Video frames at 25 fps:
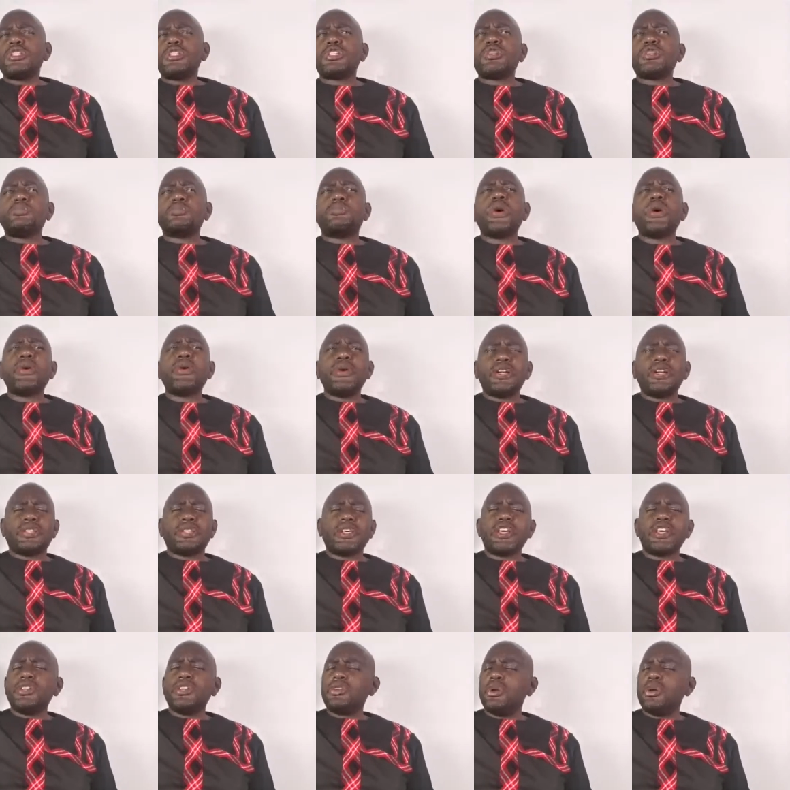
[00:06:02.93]

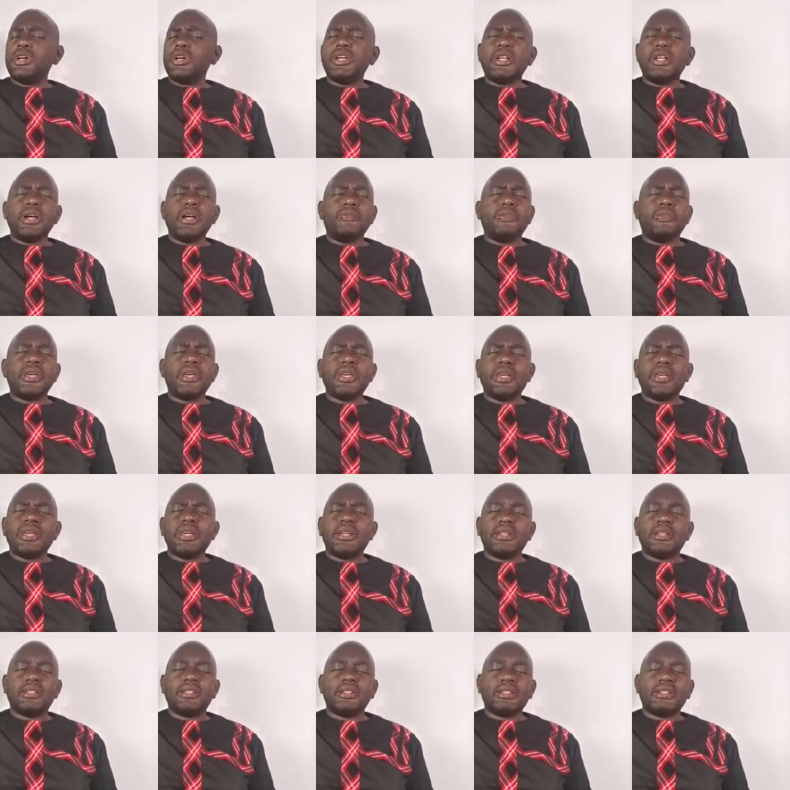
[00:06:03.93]
spirit in your inner
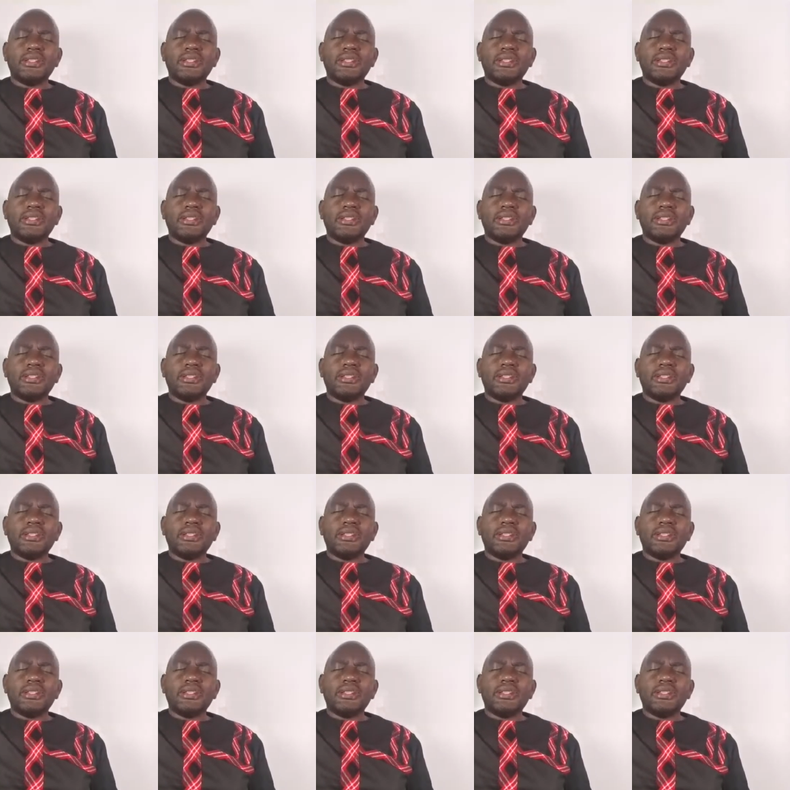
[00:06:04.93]
being.